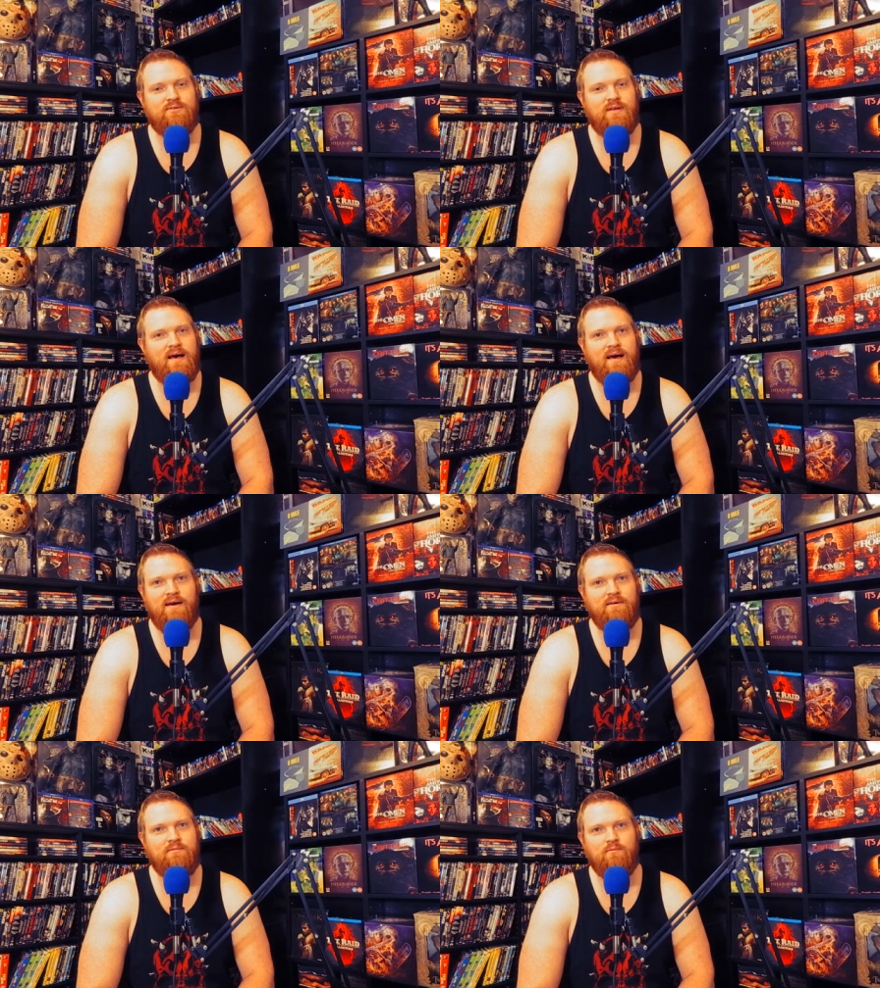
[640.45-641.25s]
How do
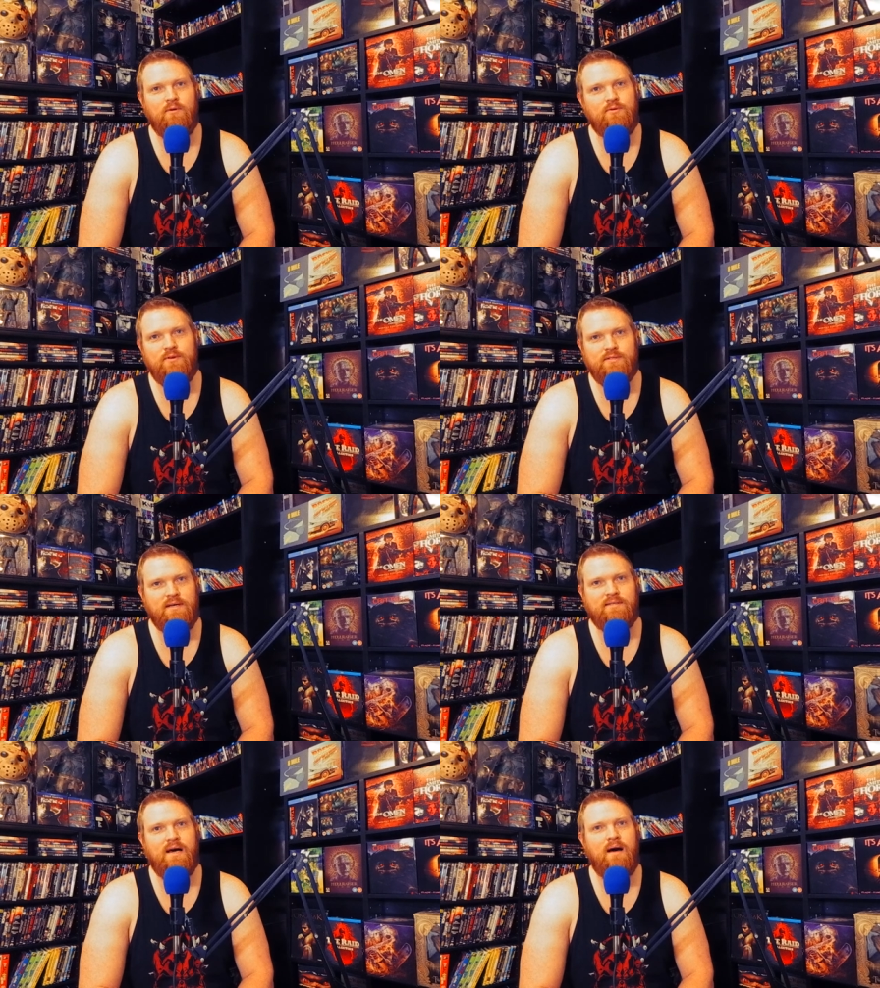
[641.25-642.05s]
I even word this? Like,
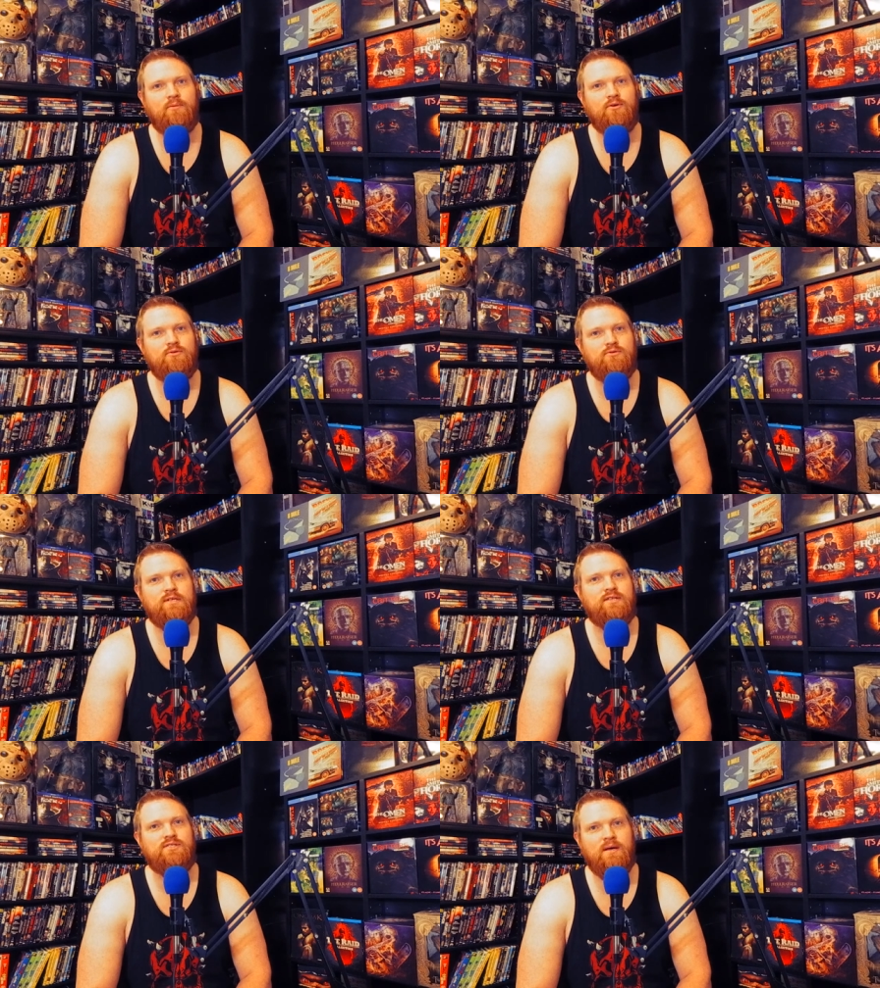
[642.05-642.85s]
Tom Cruise
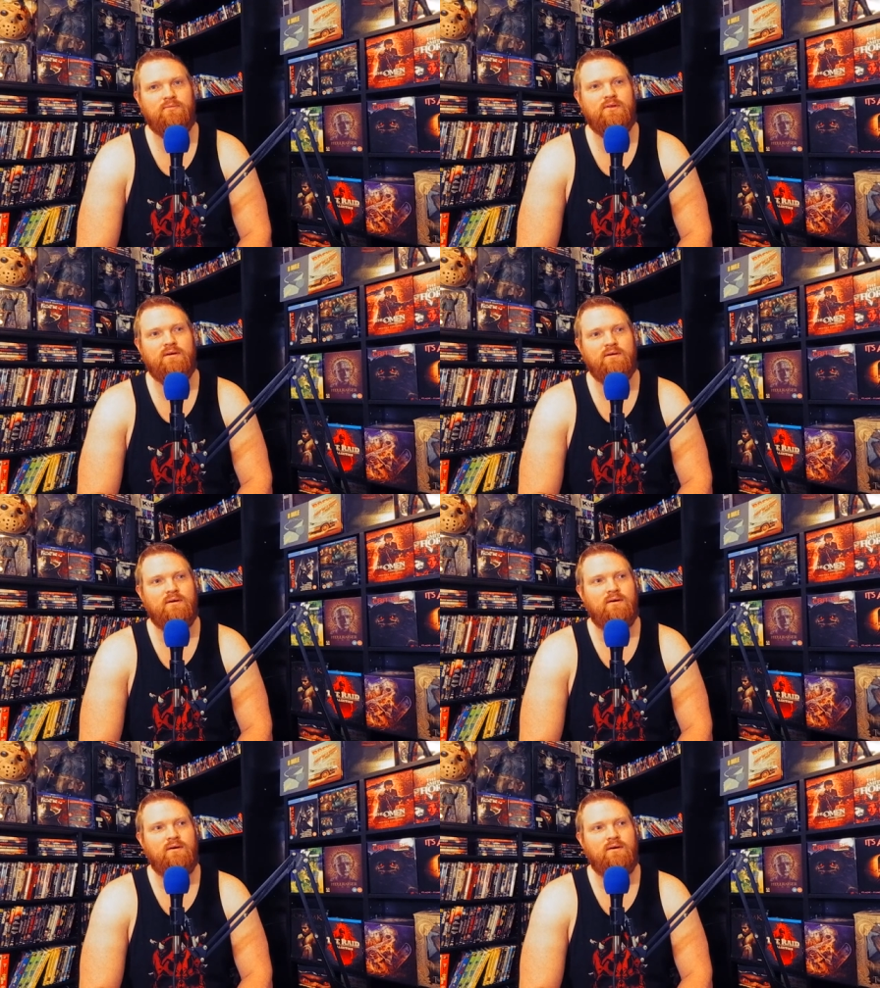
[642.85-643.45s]
has something